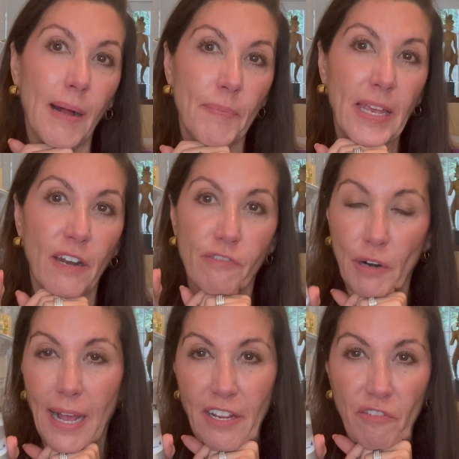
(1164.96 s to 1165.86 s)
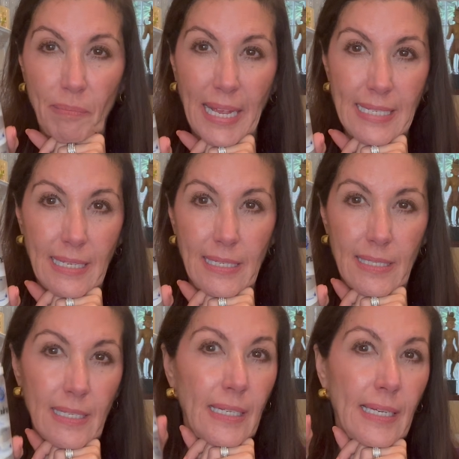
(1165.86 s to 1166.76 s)
in a variety of
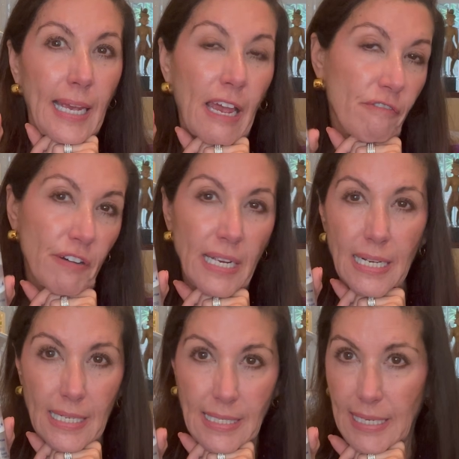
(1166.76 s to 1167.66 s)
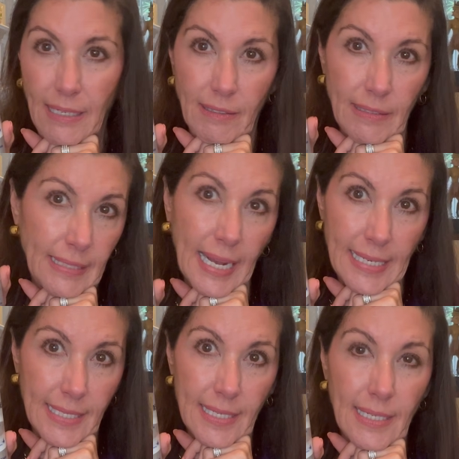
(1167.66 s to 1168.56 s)
places every single
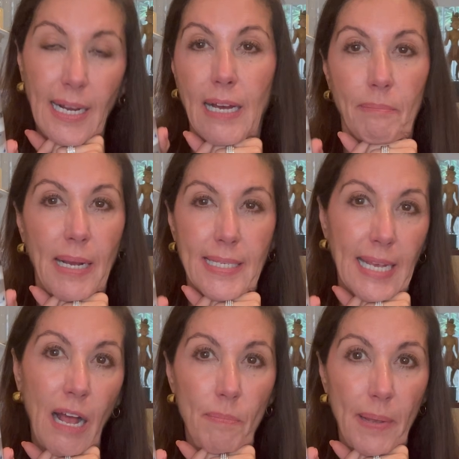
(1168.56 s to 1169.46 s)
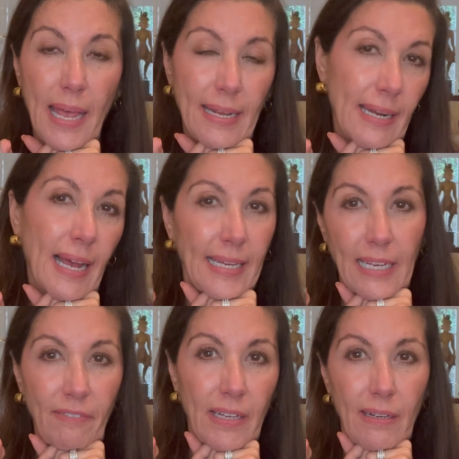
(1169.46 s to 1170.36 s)
night on my scalp, and I
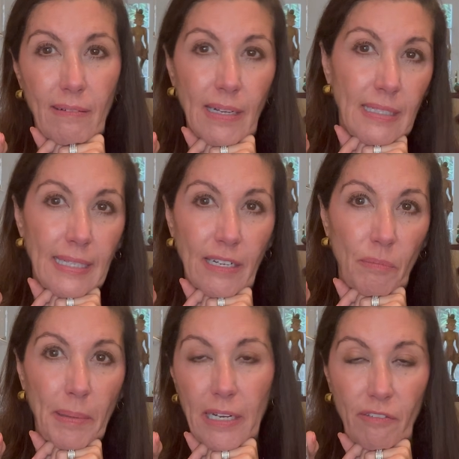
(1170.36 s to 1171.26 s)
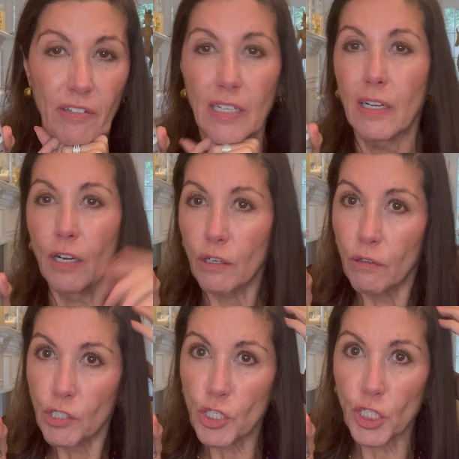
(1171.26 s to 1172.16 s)
give it a little bit of a
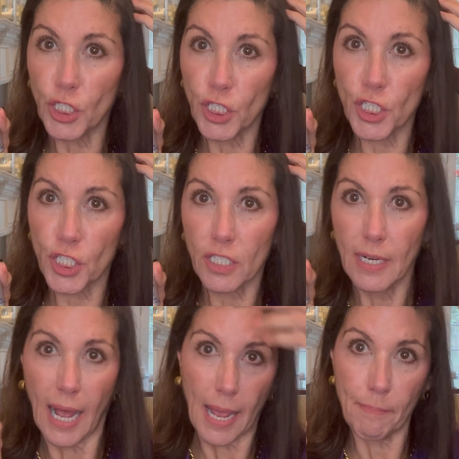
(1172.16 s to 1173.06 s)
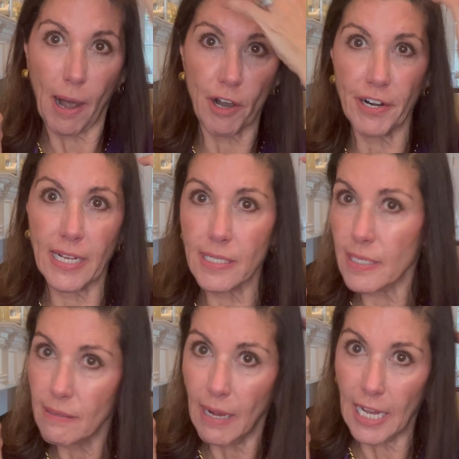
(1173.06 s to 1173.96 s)
zhuzh. I part
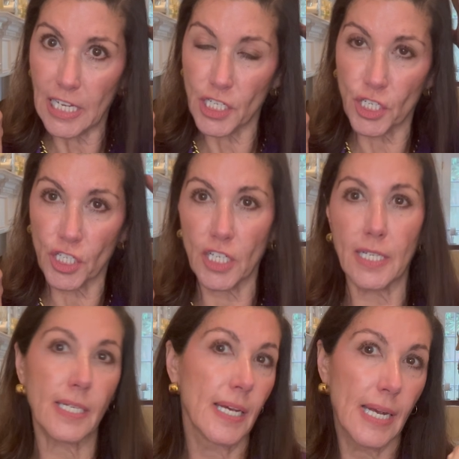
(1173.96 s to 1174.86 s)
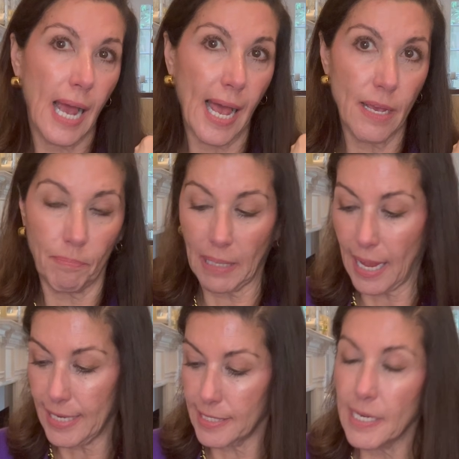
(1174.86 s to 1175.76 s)
it, I zhuzh it, I apply
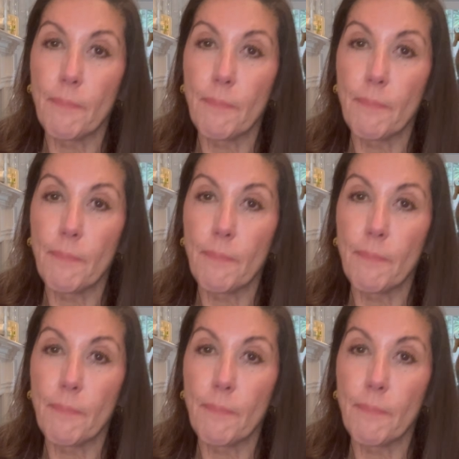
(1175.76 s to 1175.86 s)
it.